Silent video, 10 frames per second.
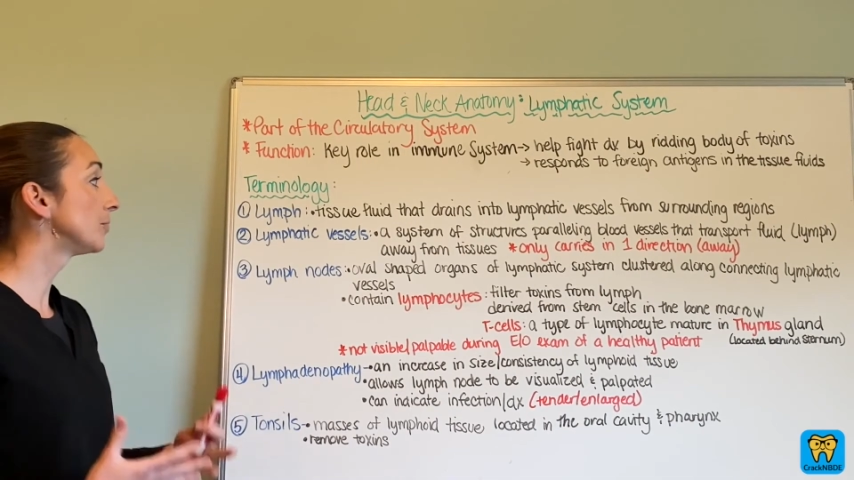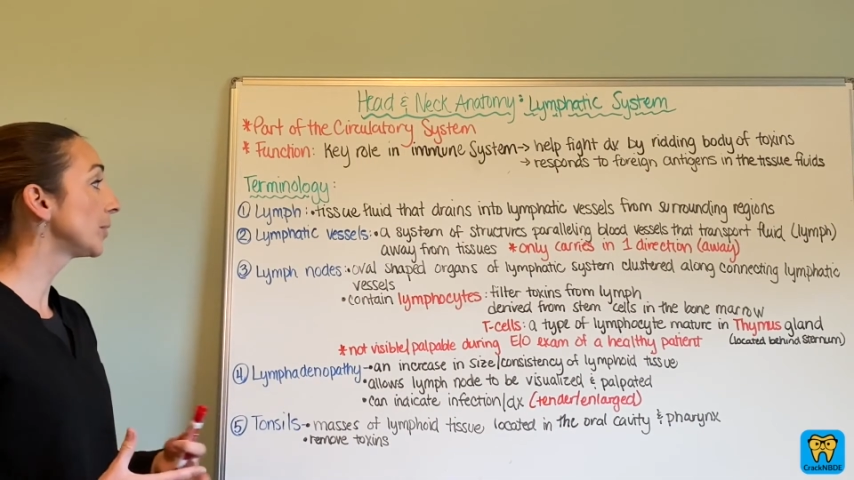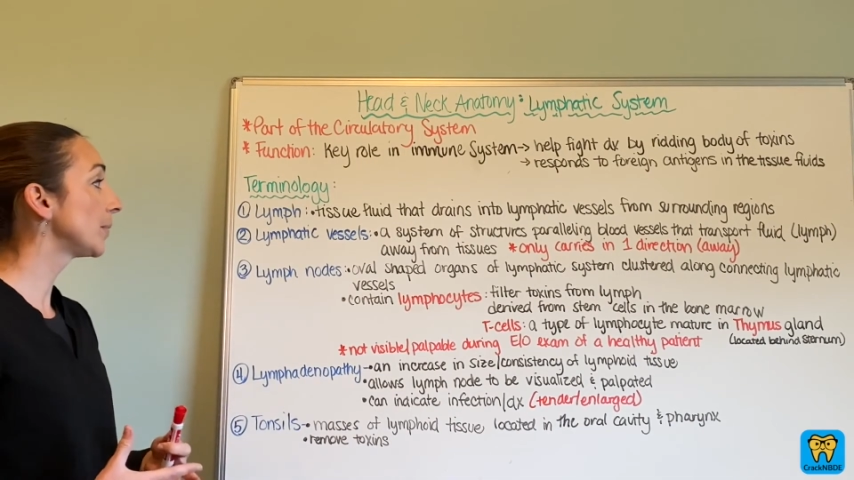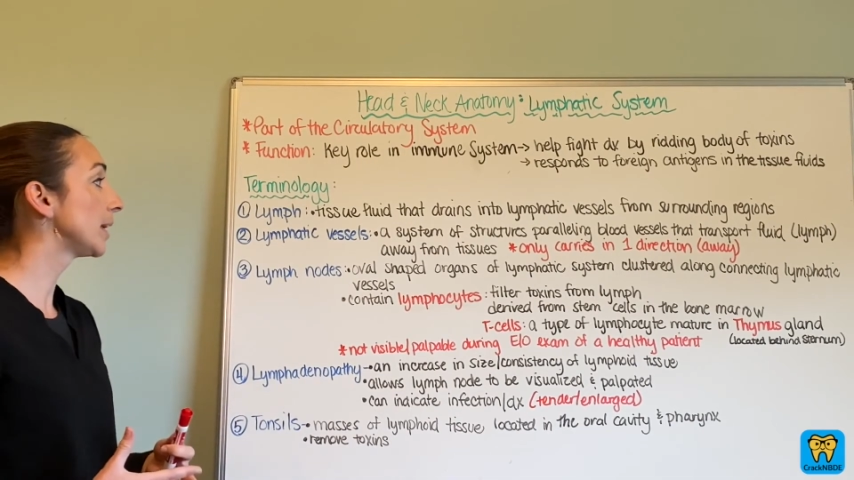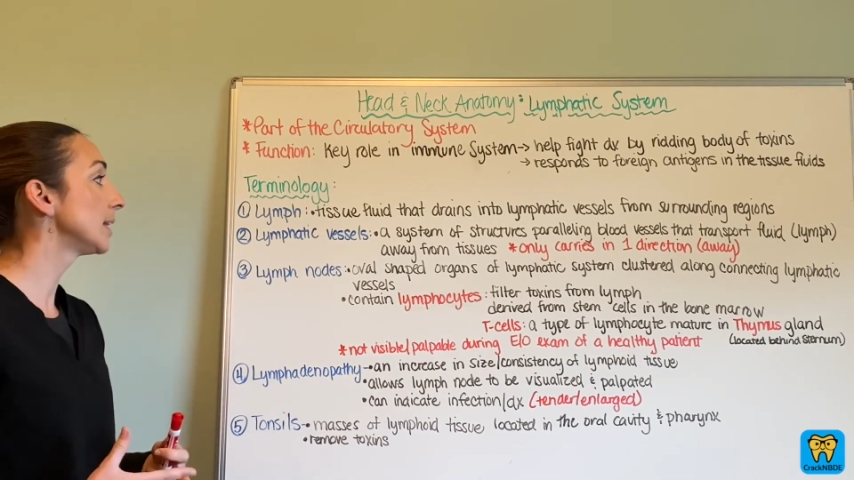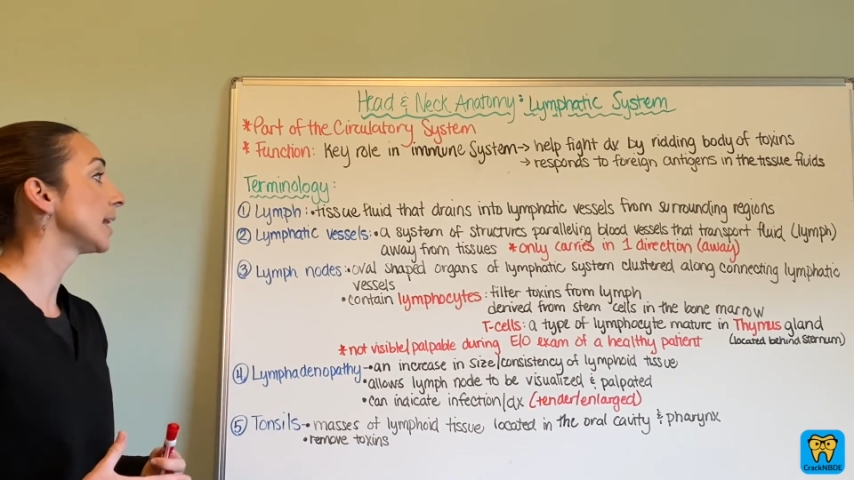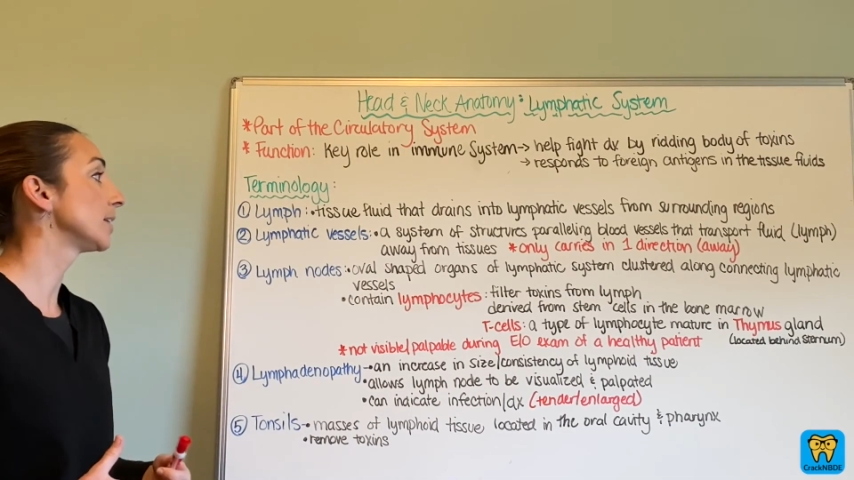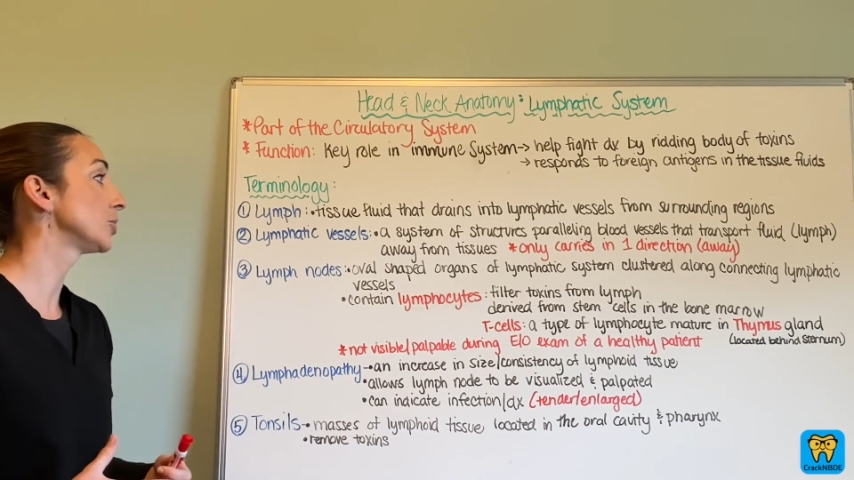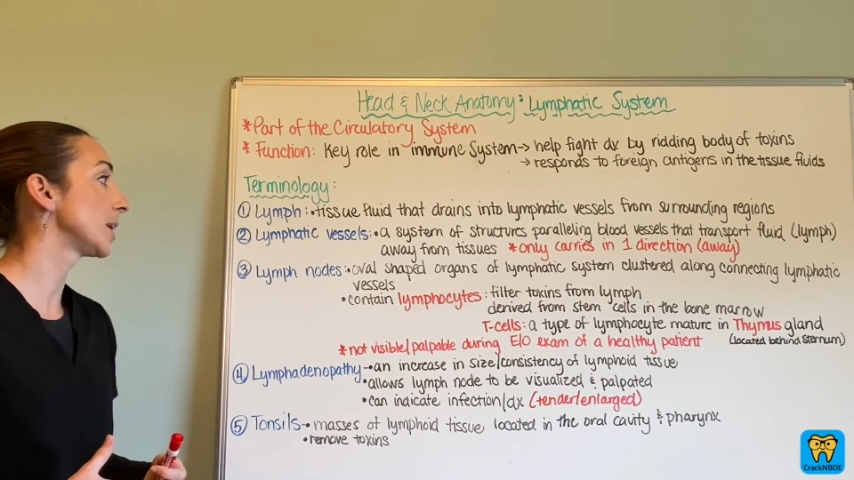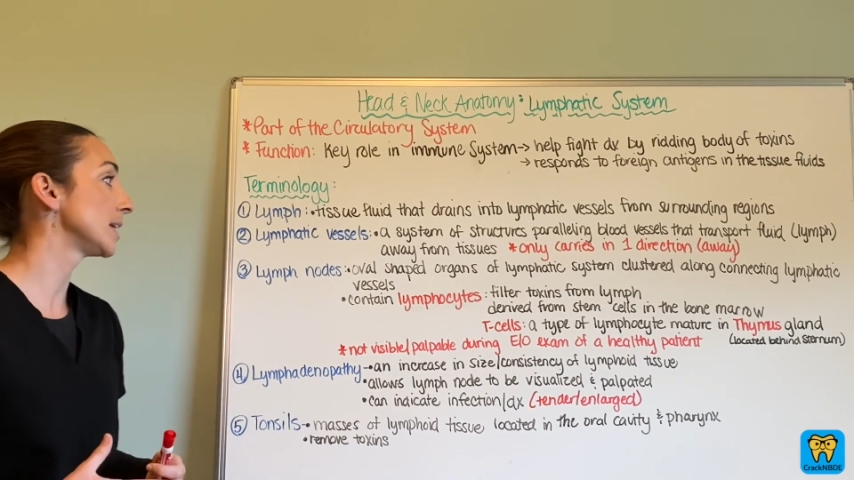fluid that
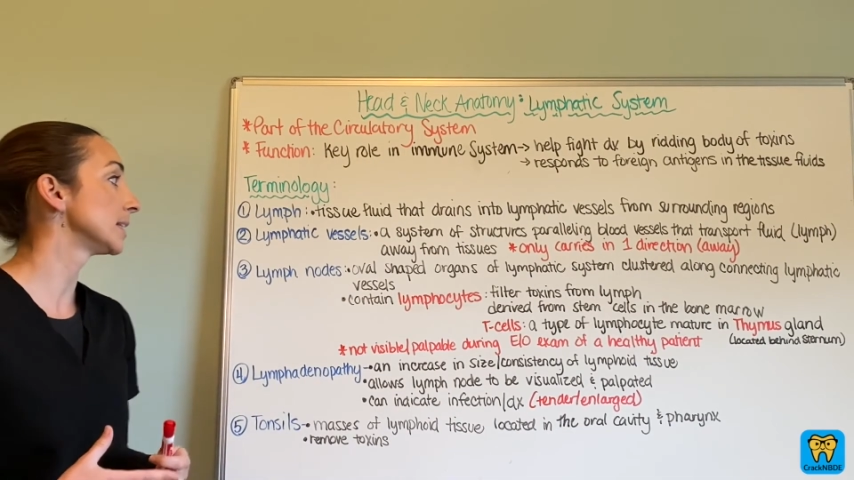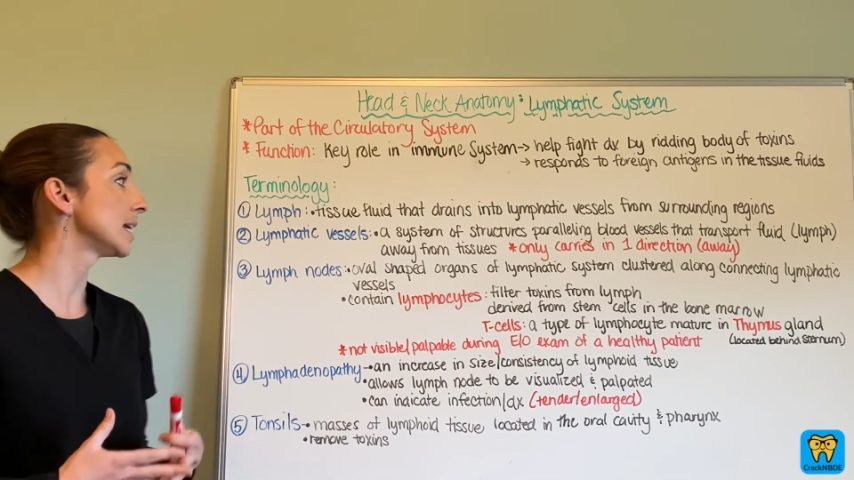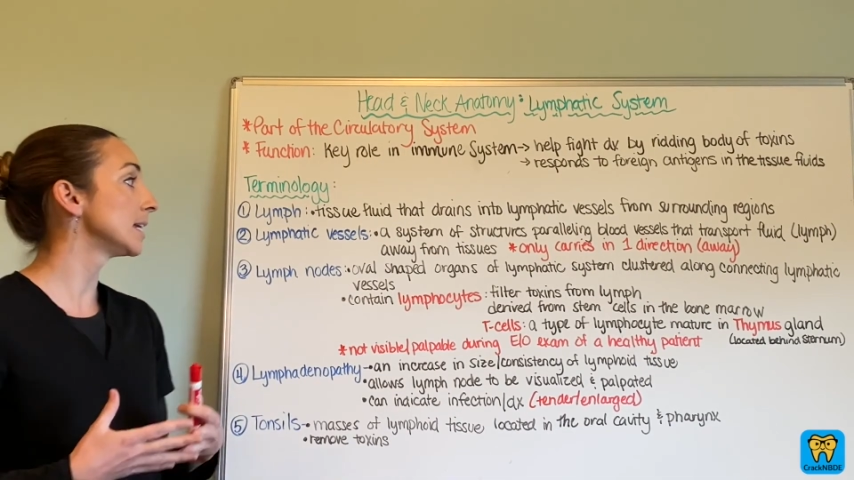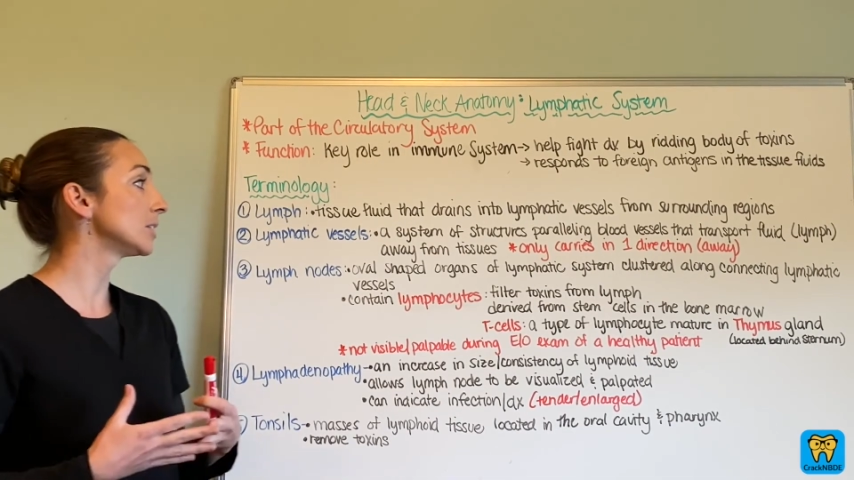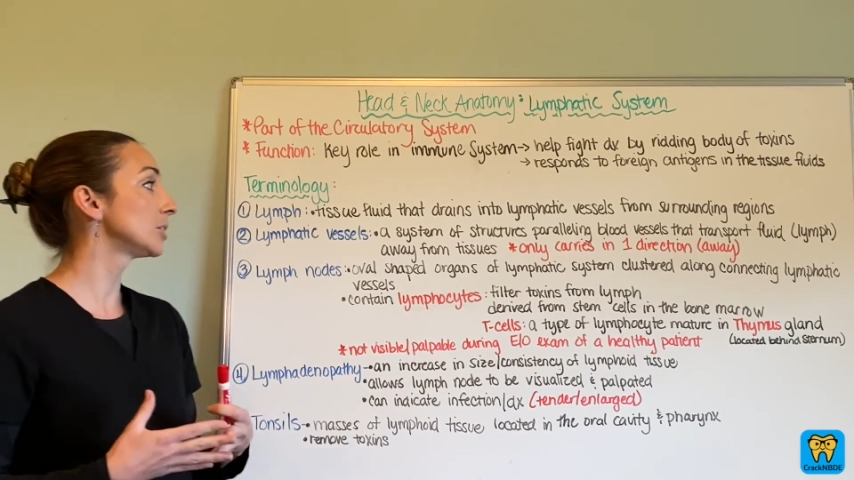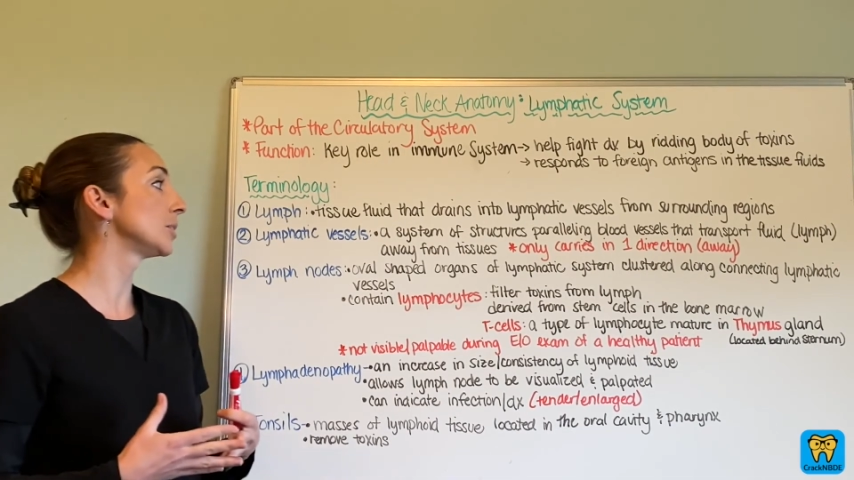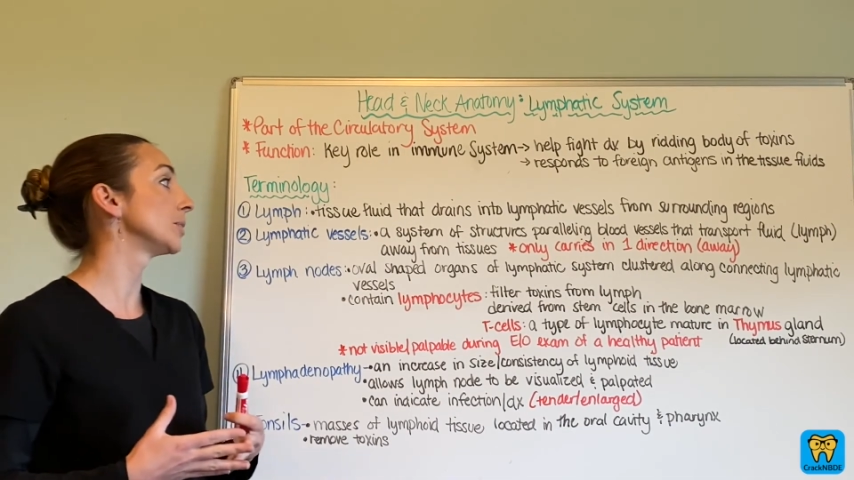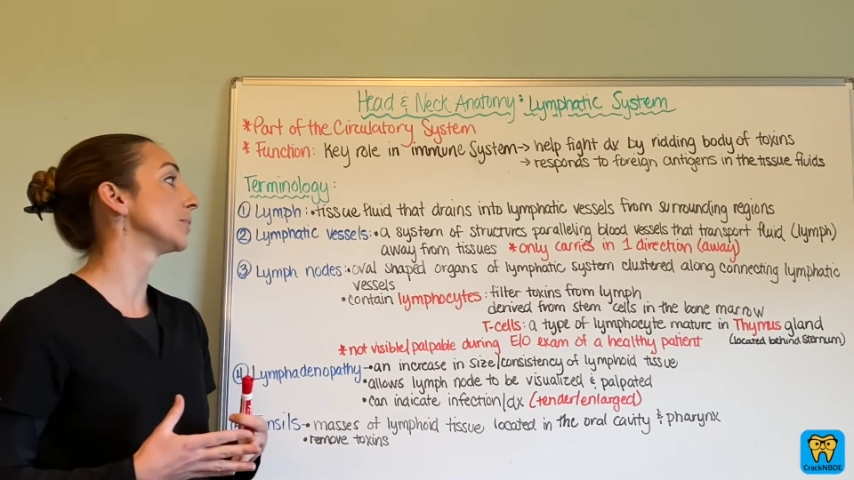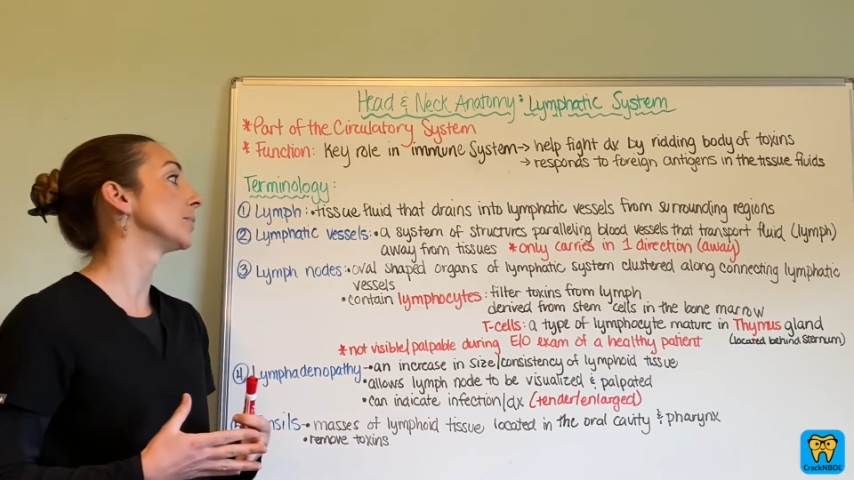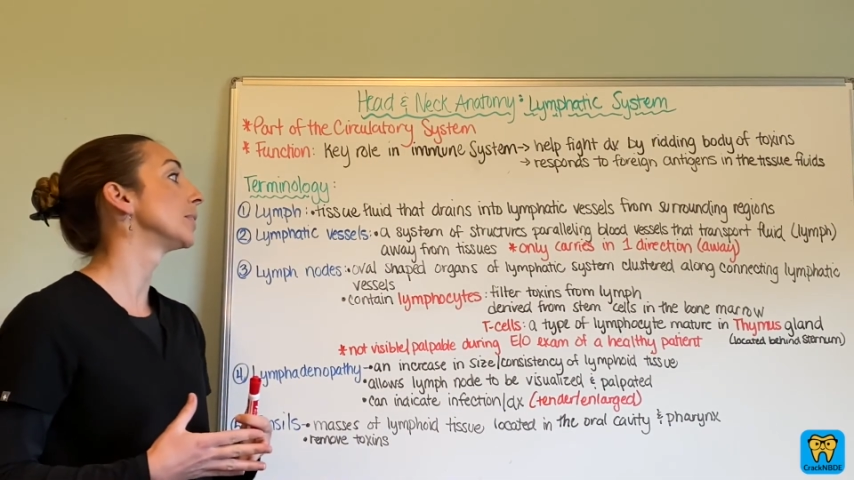drains
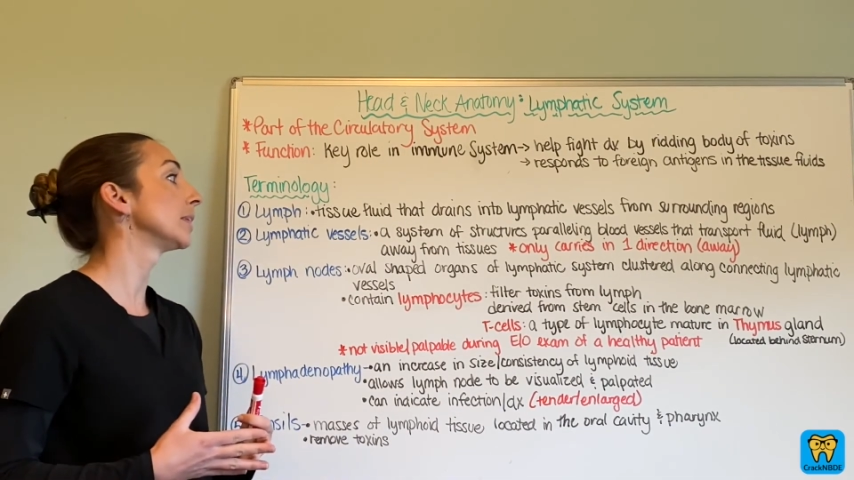into